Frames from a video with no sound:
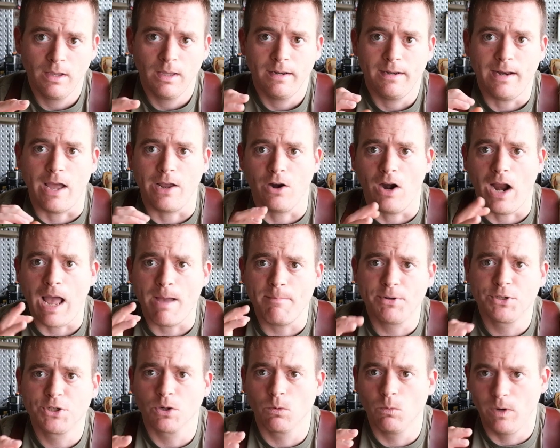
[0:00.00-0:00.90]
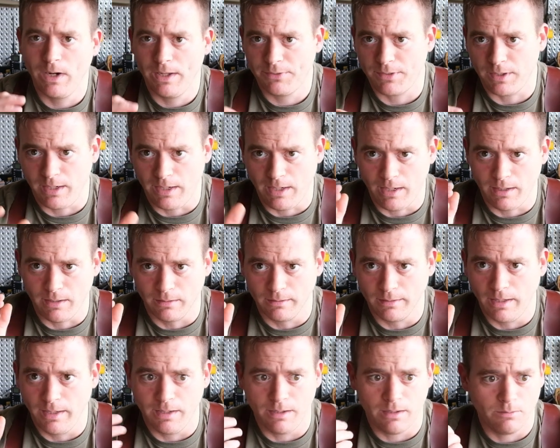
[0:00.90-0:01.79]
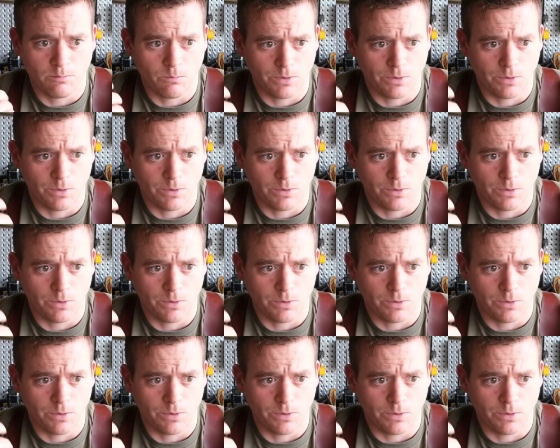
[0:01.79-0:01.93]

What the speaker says: Now, your aperture width when